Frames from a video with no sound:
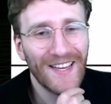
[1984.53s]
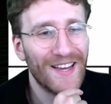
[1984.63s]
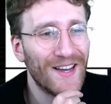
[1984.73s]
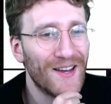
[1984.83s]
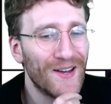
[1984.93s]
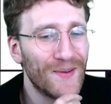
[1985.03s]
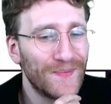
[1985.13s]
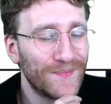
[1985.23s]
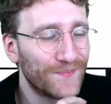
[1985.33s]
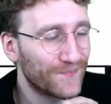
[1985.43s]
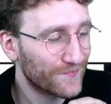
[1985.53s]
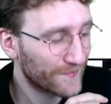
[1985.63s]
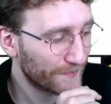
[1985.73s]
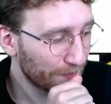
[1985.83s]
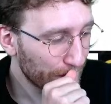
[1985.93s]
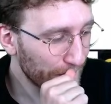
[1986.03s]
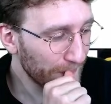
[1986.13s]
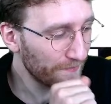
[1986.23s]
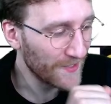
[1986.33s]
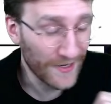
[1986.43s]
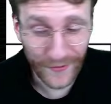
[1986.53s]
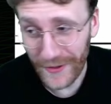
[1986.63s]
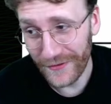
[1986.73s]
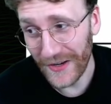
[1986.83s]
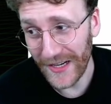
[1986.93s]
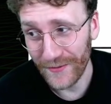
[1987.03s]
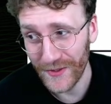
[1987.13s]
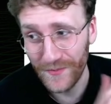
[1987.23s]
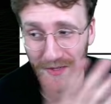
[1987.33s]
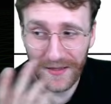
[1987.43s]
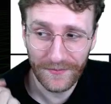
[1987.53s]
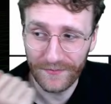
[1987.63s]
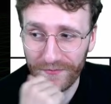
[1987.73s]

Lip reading: yeah, if you're fine with me